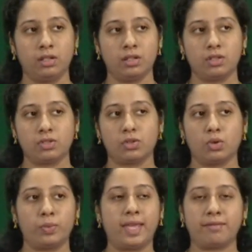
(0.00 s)
So
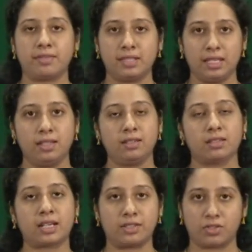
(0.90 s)
we have seen
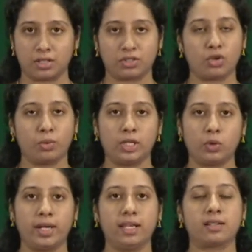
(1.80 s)
constructor
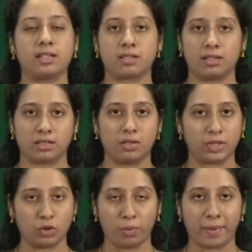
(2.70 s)
overloading, constructor
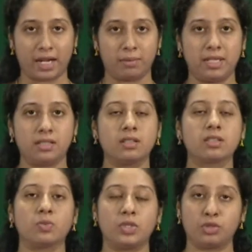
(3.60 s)
with no
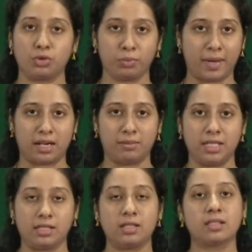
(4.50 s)
parameters, with two
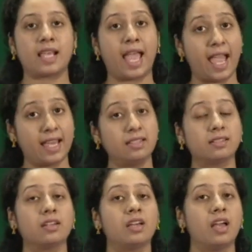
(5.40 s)
parameters, and
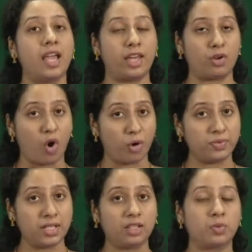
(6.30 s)
an
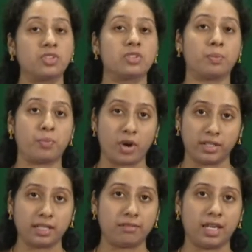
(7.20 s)
object which is a
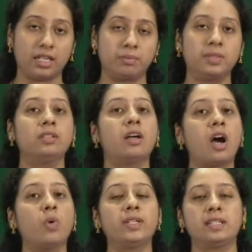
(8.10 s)
pointer variable,
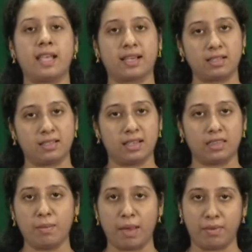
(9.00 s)
how it is accessing
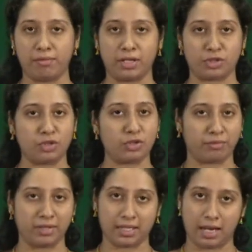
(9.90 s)
the member functions
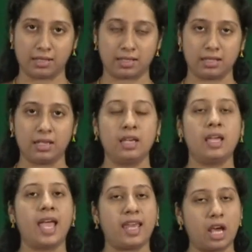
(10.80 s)
of a class,
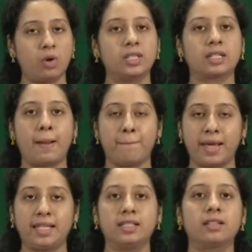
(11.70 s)
and how the
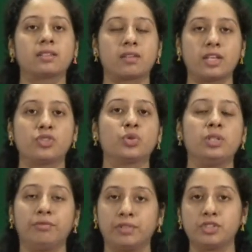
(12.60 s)
compiler tries to
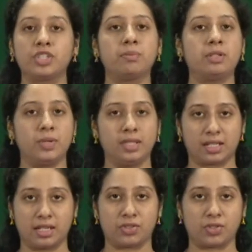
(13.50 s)
differentiate between the
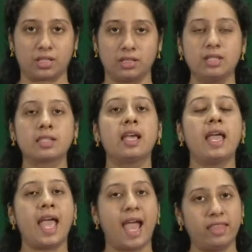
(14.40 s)
constructors
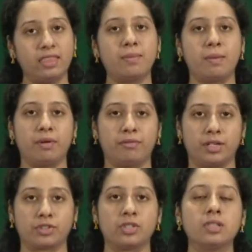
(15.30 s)
and the member
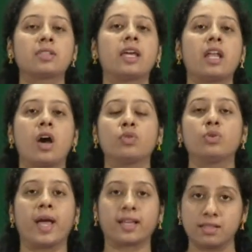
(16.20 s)
functions, and how to
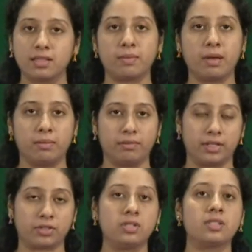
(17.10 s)
access the member
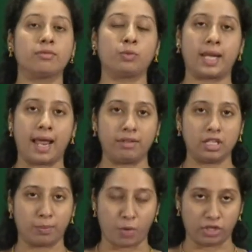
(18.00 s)
functions if we are having
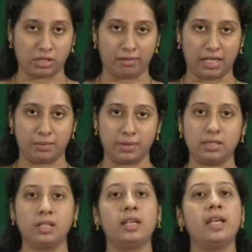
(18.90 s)
a pointer variable.
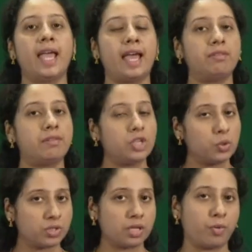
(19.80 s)
And when we
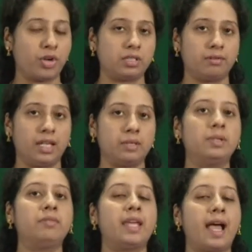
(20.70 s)
use a pointer
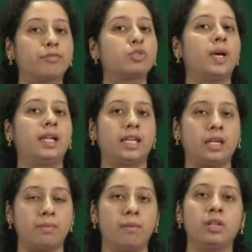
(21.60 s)
variable we have to
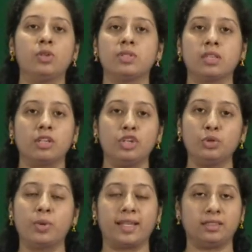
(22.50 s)
allocate memory using the
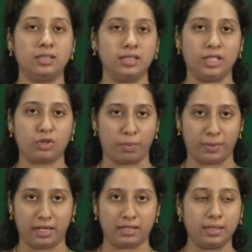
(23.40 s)
new and the delete
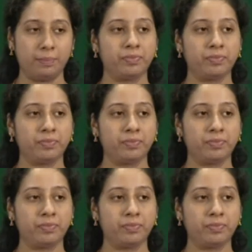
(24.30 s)
operator.